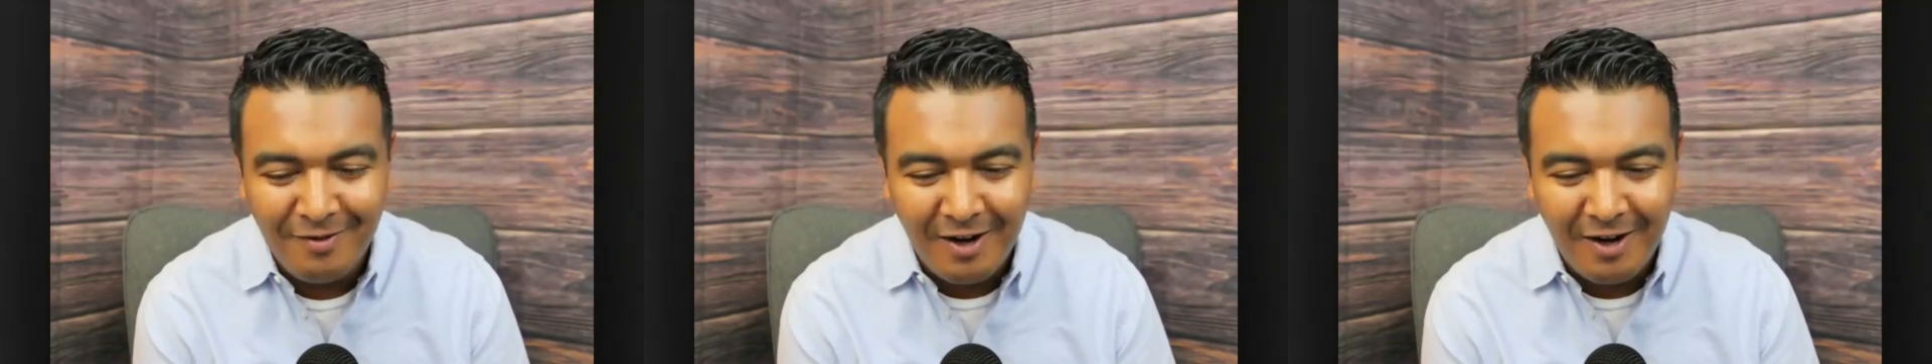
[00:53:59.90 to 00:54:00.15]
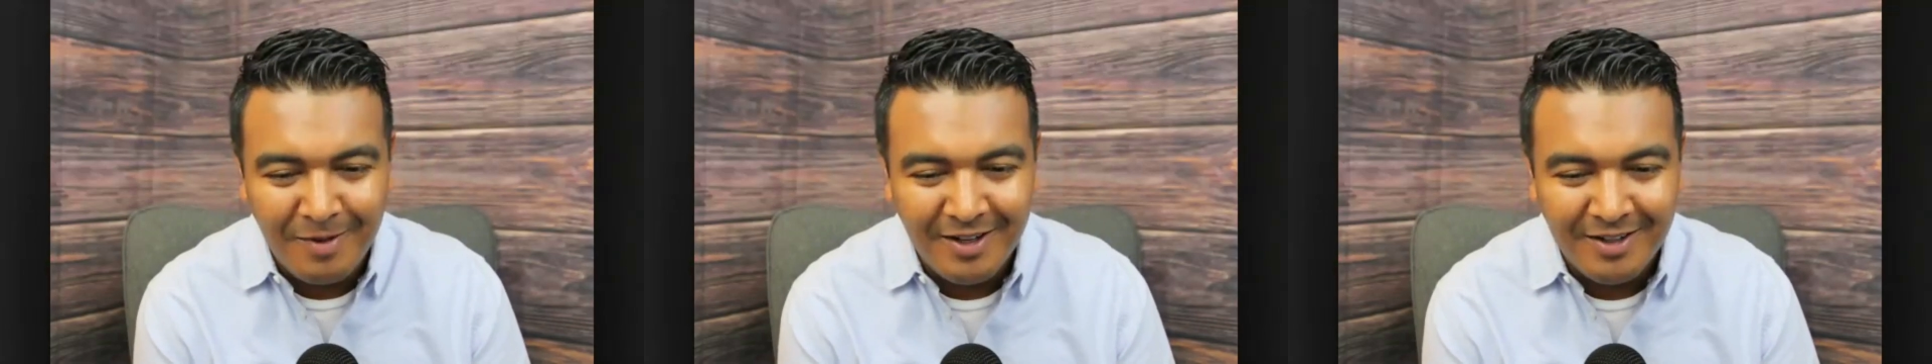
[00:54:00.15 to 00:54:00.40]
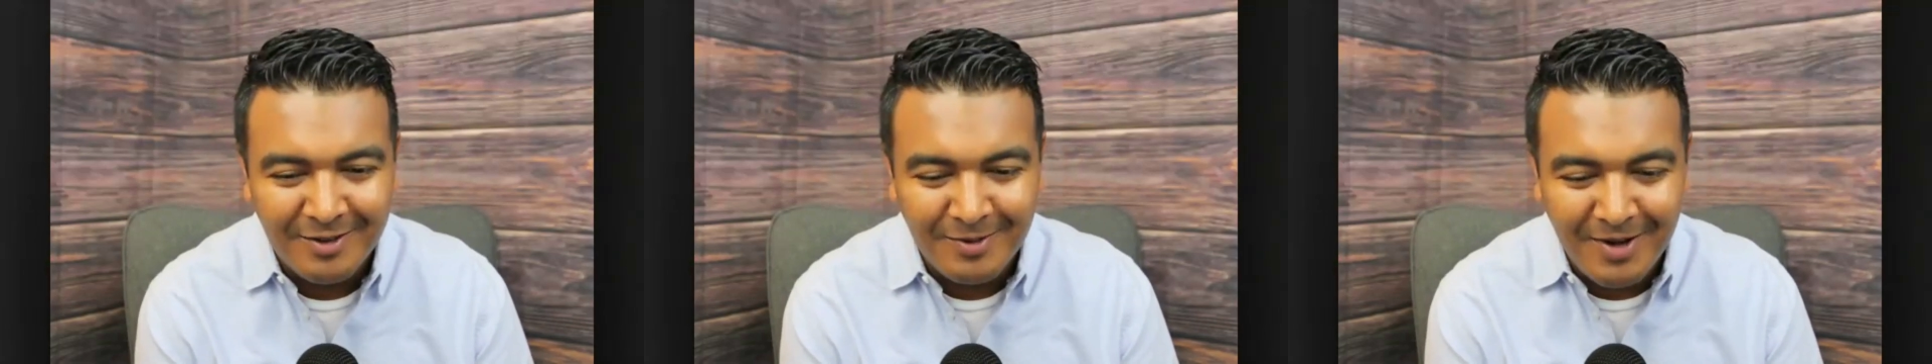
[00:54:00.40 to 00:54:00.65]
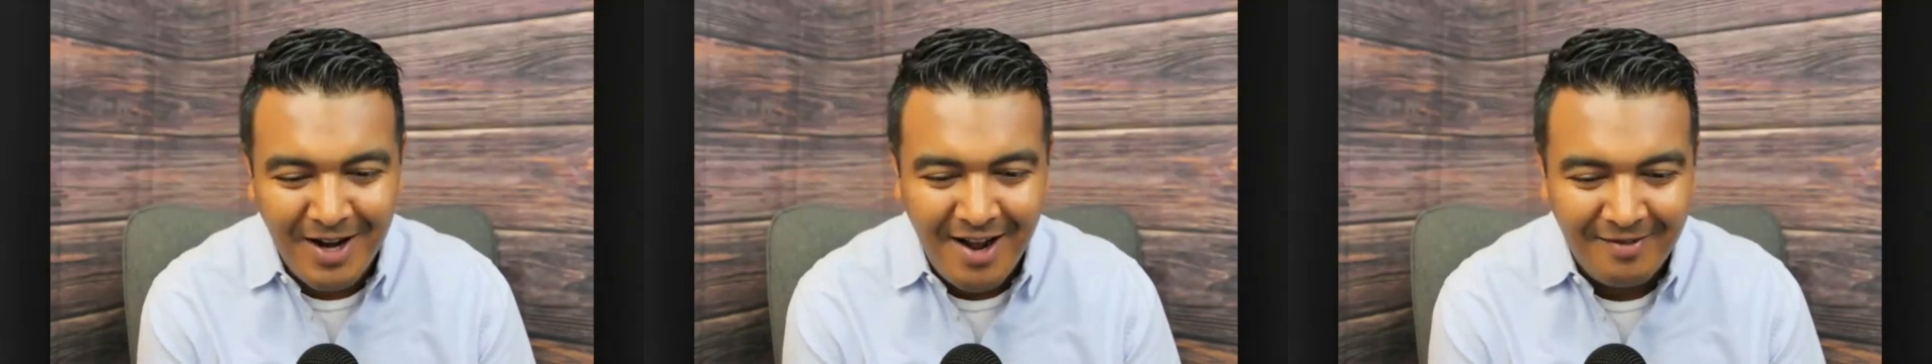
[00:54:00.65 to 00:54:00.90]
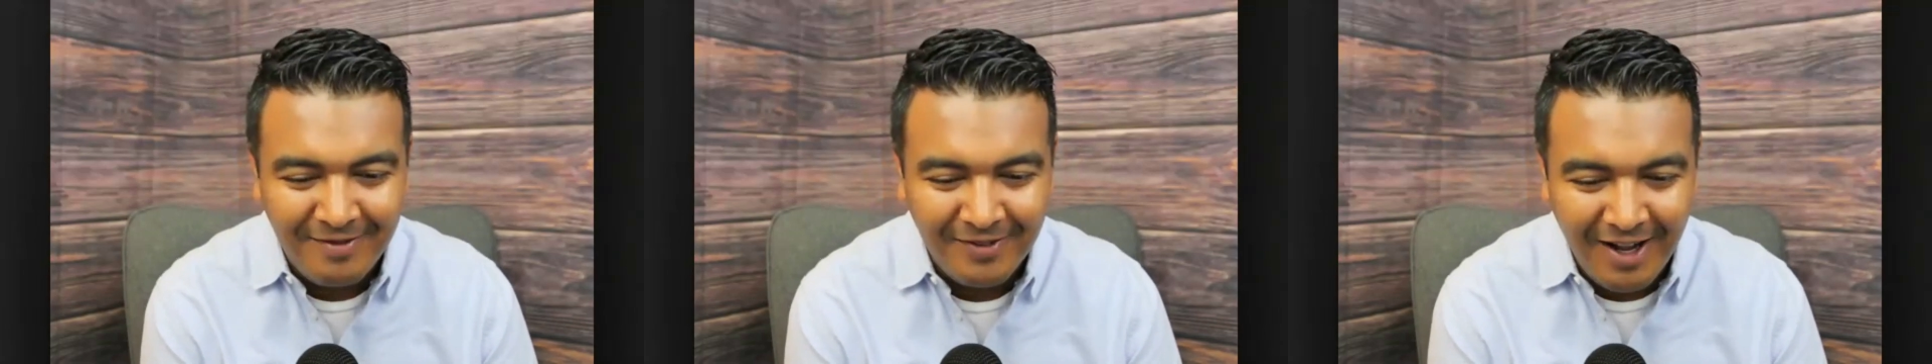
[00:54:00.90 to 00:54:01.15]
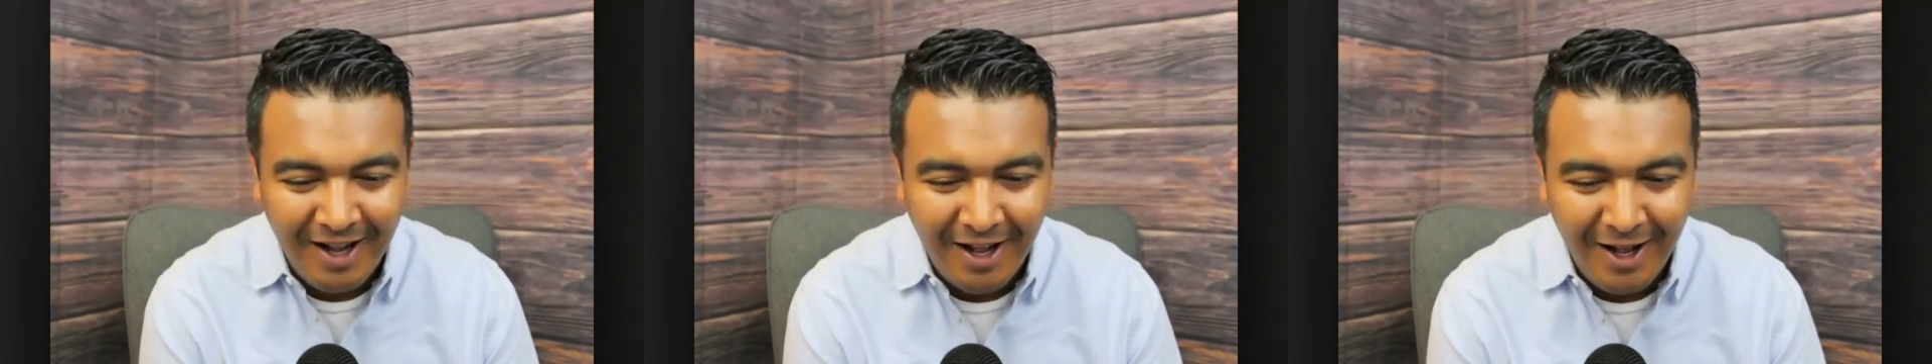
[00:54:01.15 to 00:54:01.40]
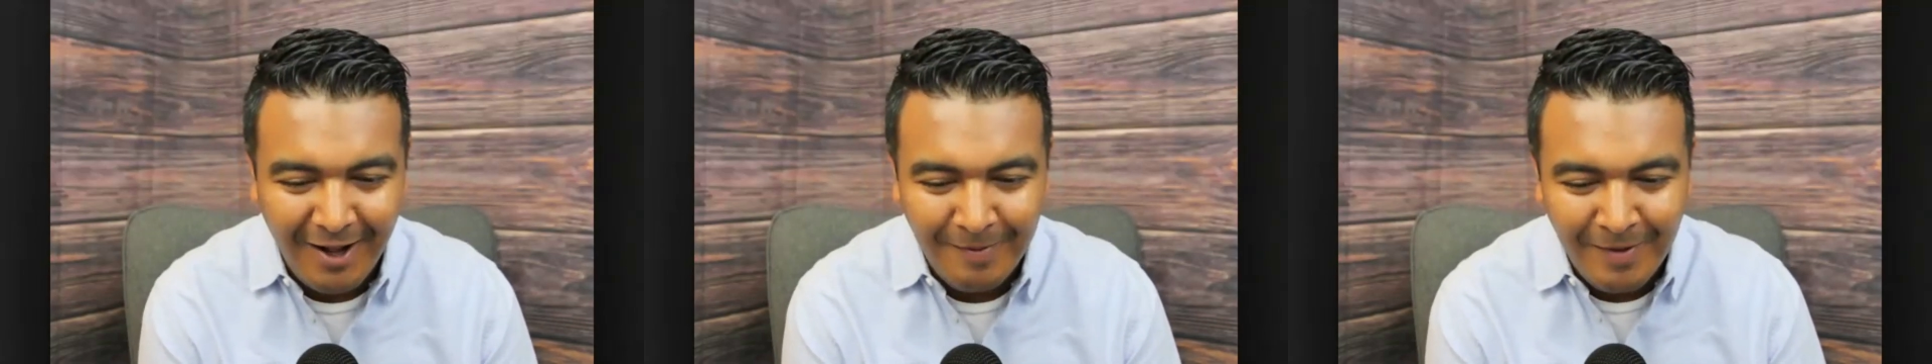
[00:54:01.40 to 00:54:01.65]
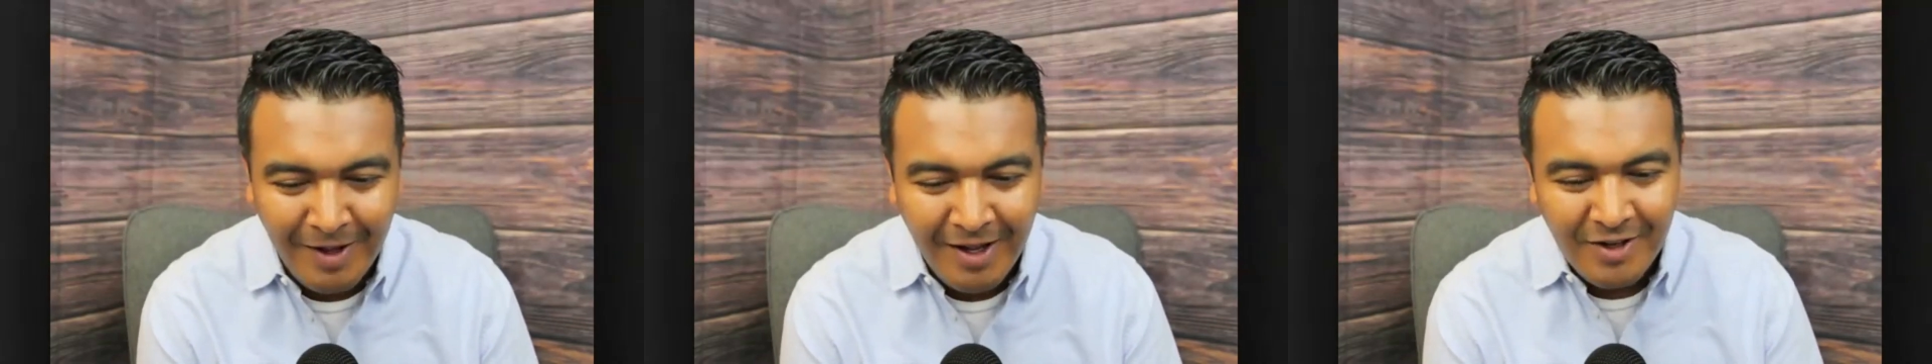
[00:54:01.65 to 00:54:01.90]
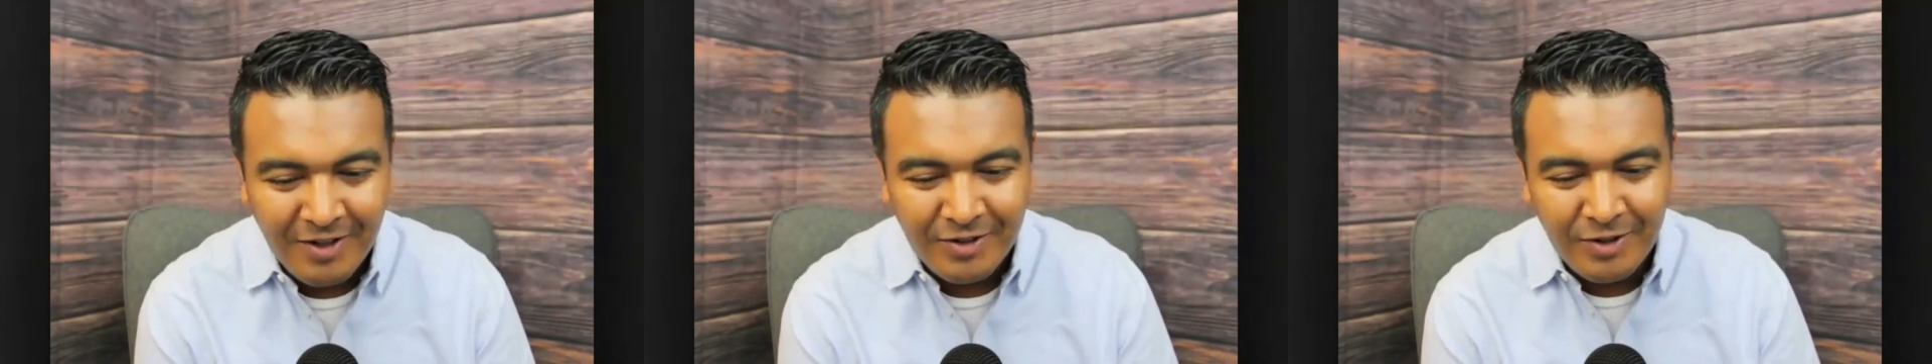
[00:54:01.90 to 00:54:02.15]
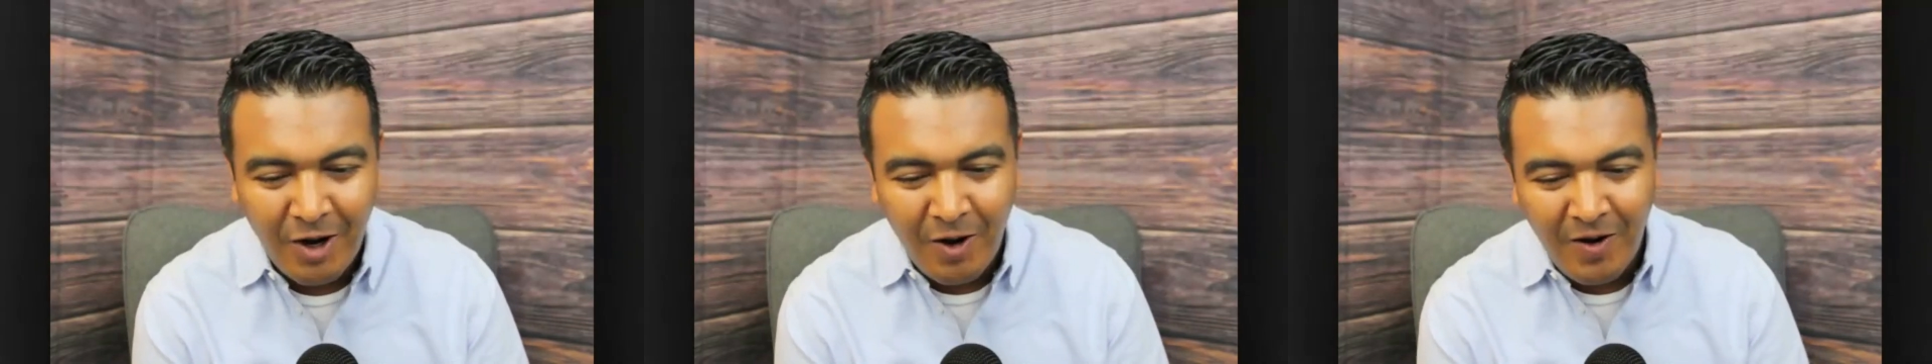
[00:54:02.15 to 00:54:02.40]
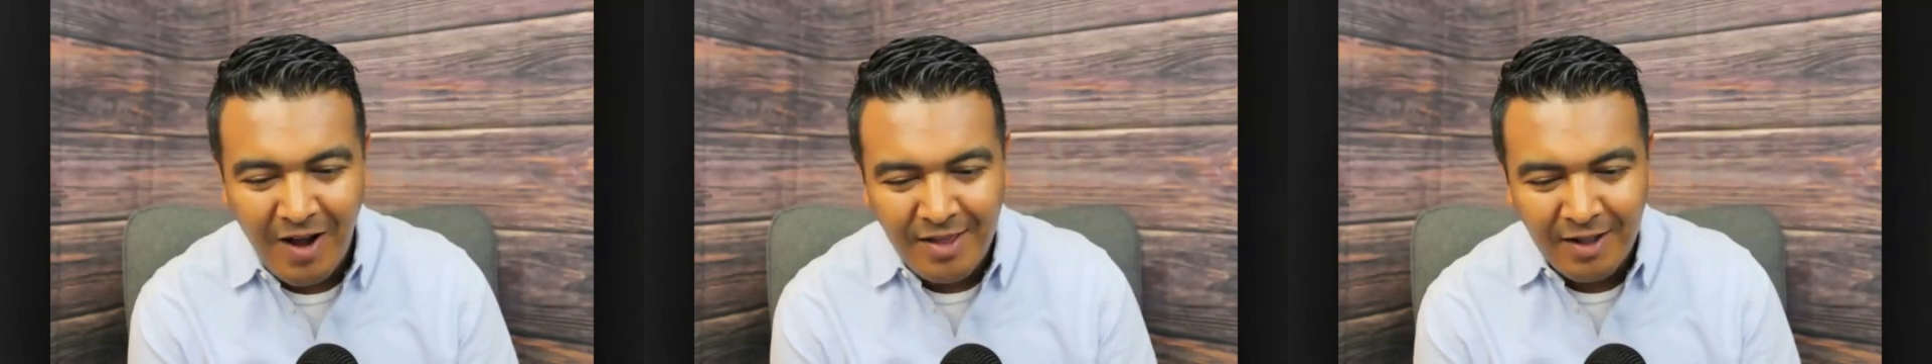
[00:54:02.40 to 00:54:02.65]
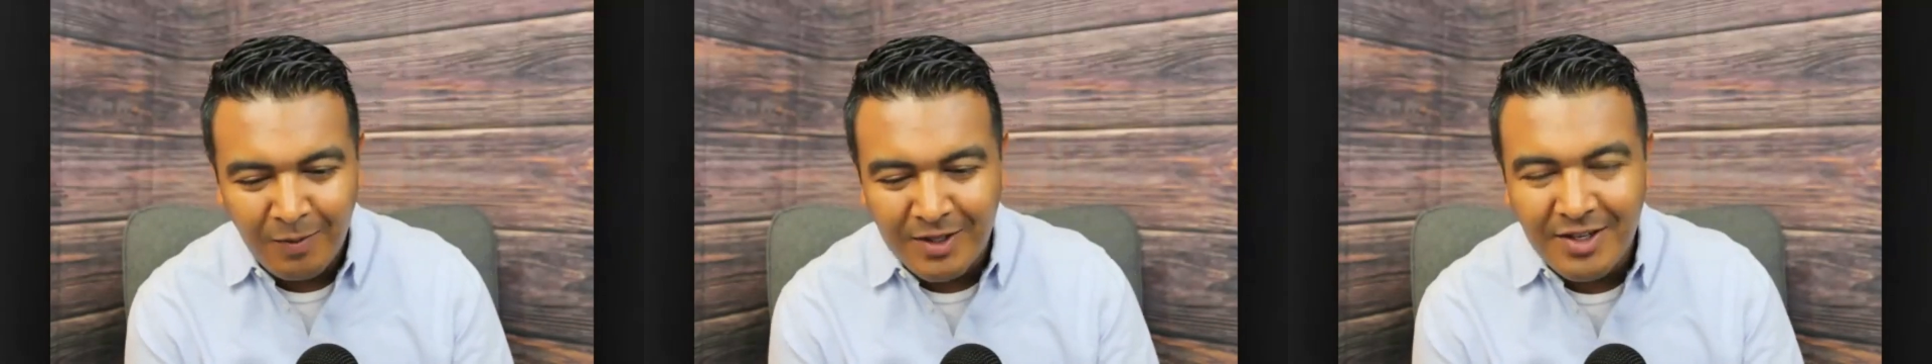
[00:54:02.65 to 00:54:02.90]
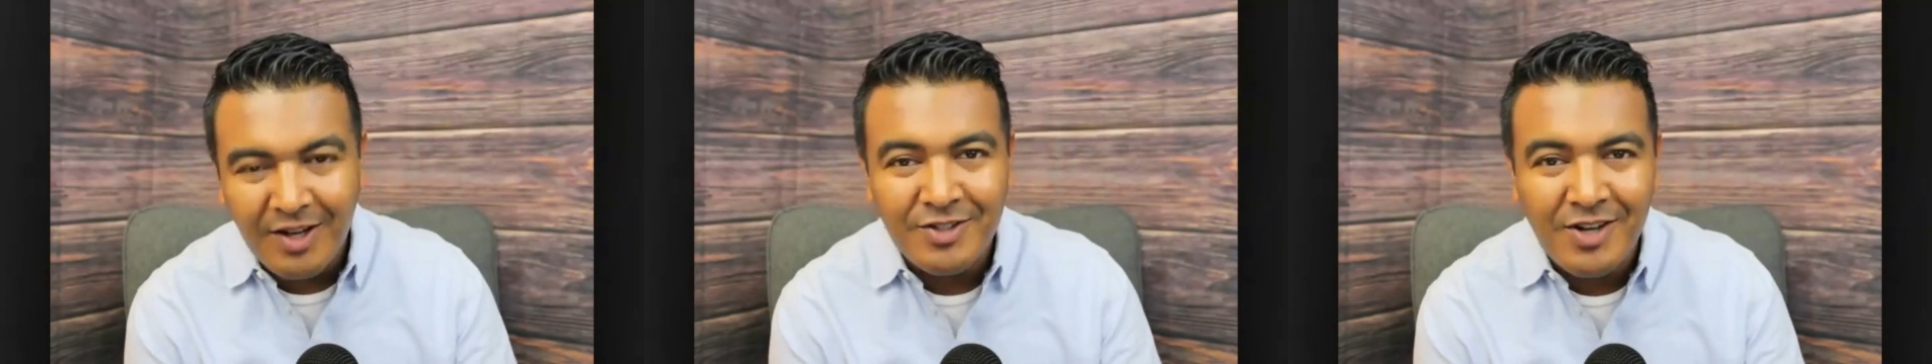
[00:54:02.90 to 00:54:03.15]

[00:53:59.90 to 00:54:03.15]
final minutes we have. So I think we touched